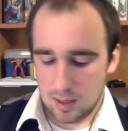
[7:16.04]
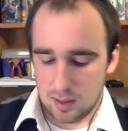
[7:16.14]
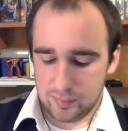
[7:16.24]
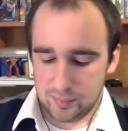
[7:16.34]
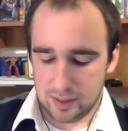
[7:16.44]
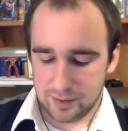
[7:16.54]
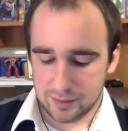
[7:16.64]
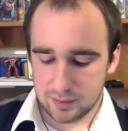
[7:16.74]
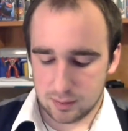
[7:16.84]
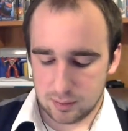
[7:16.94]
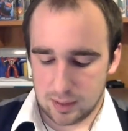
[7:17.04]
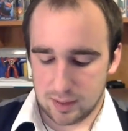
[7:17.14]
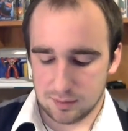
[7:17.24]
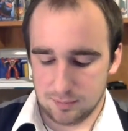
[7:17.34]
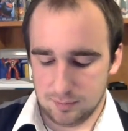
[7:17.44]
beyond
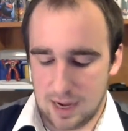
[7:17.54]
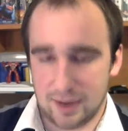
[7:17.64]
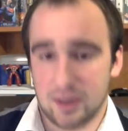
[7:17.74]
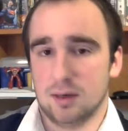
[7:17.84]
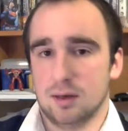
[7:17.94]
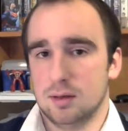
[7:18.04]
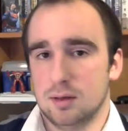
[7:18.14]
hiding.